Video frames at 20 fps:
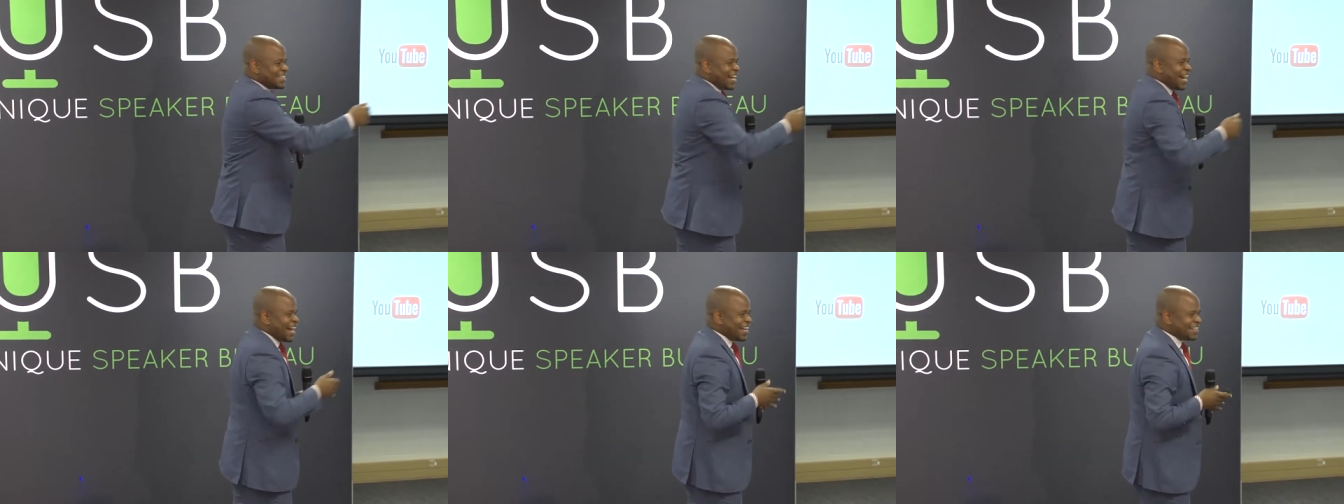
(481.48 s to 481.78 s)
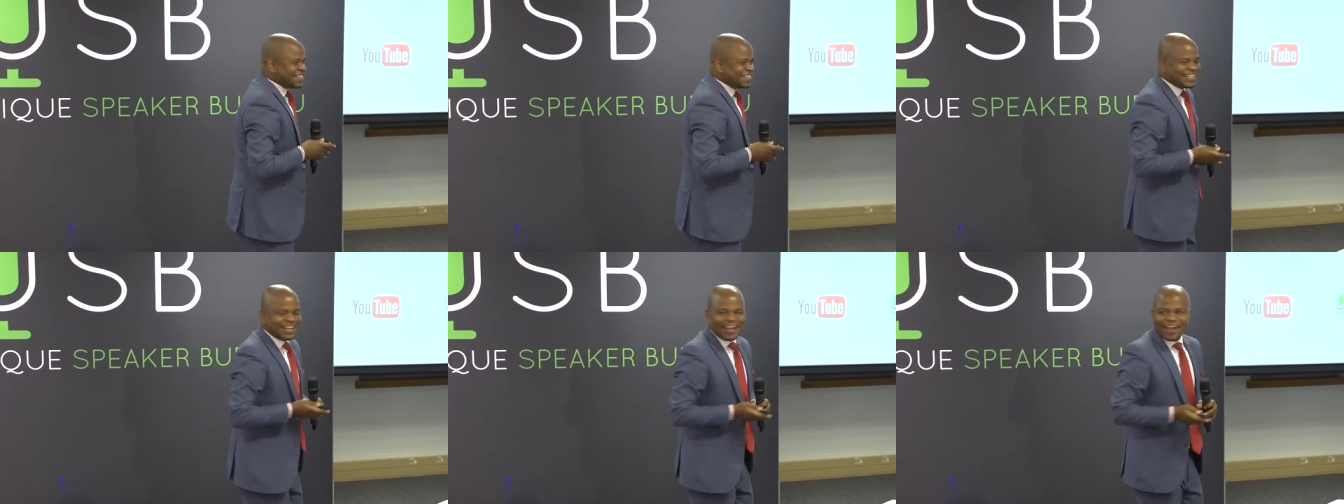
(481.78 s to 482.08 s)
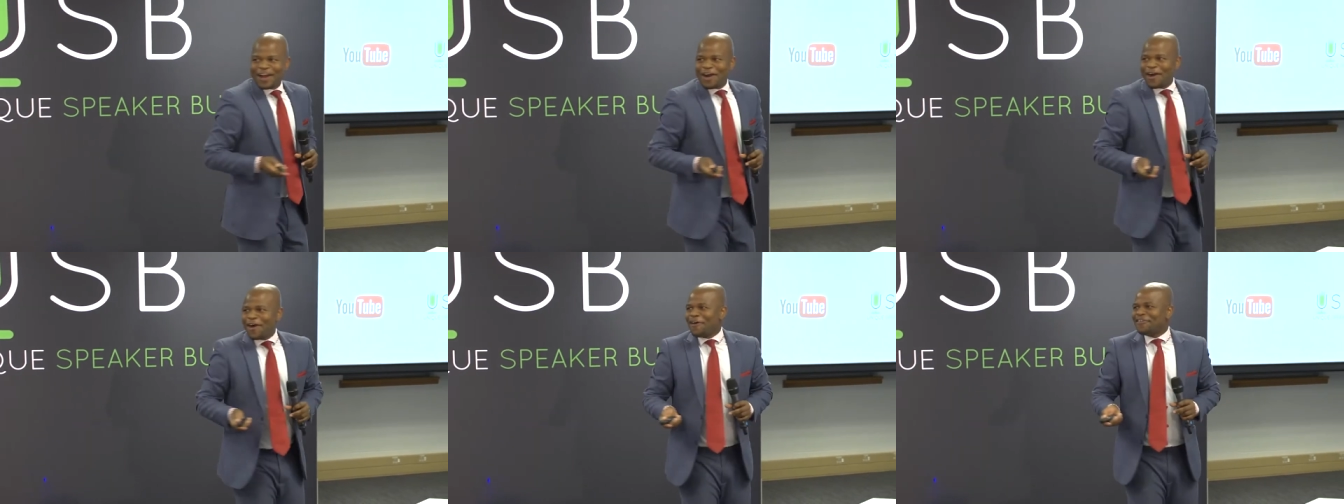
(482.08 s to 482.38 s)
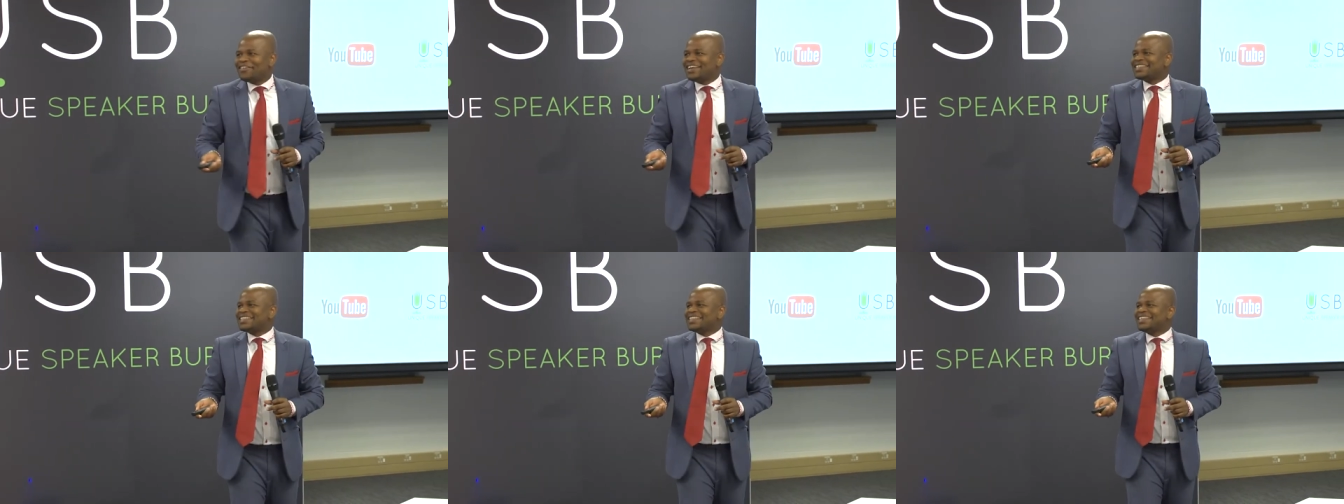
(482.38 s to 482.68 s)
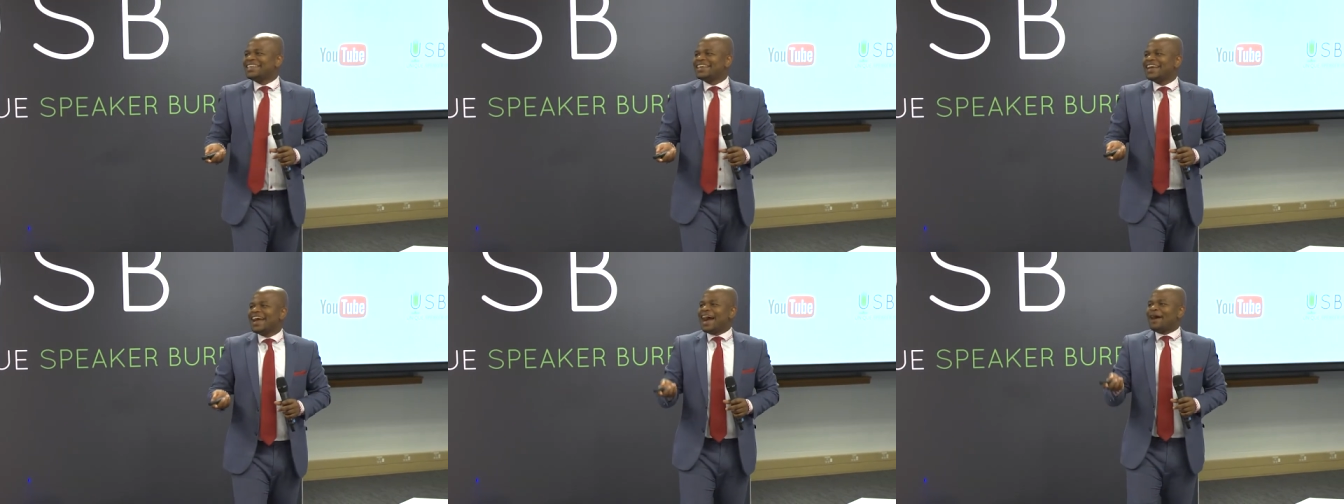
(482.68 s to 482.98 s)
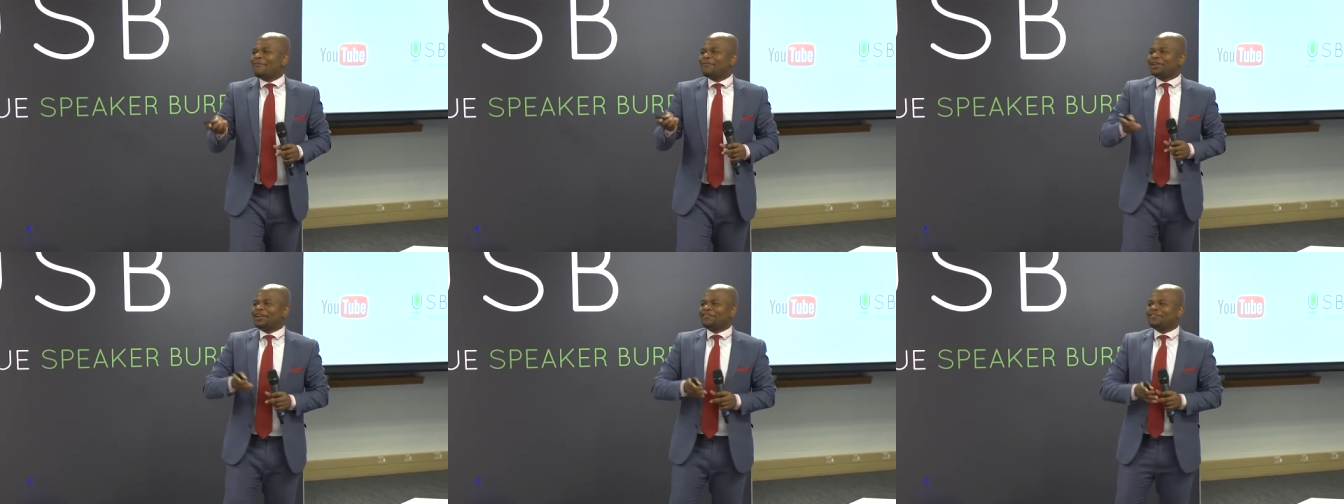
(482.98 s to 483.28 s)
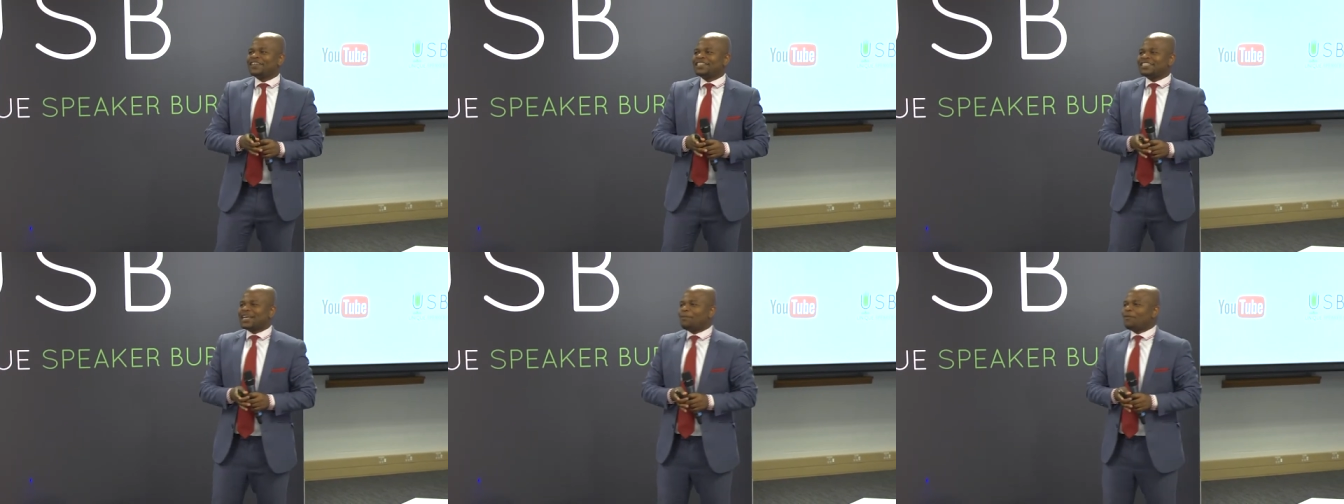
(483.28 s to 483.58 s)
that. Obviously, I'm going to
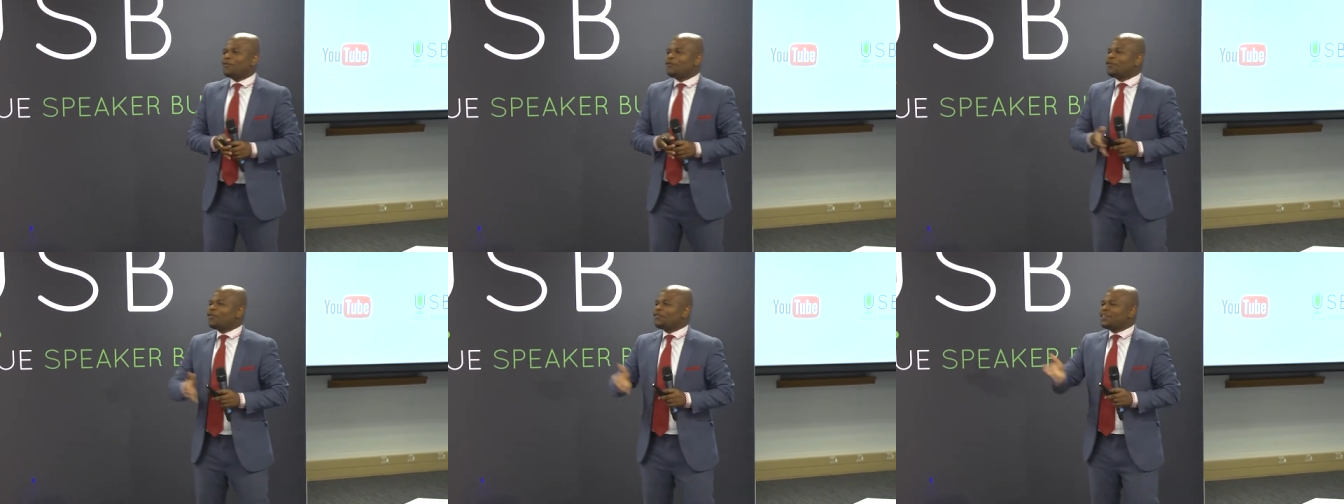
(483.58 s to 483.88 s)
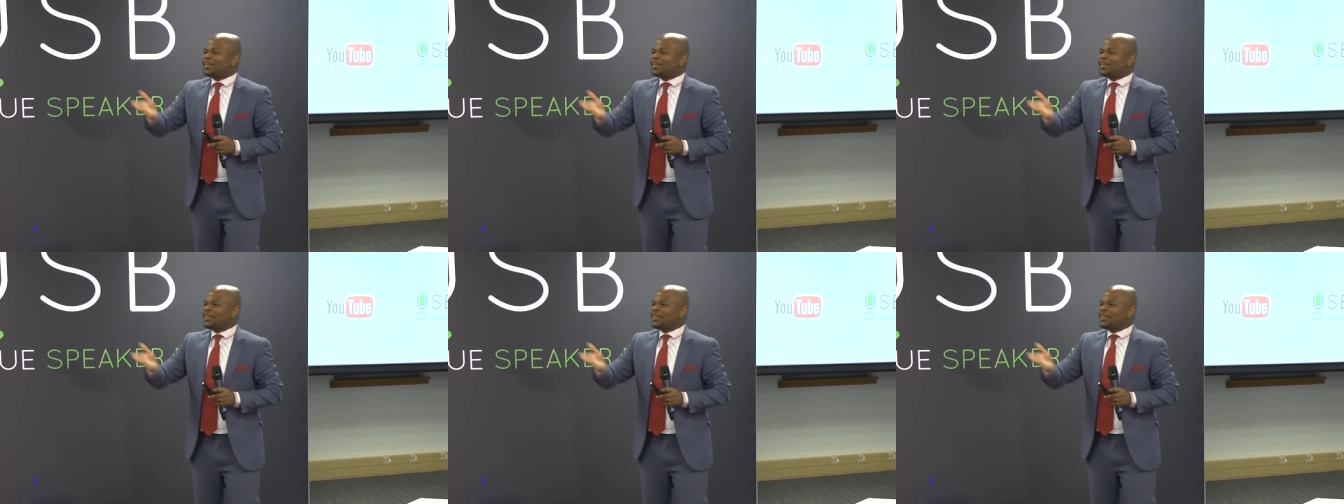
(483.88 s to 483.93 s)
finish up with,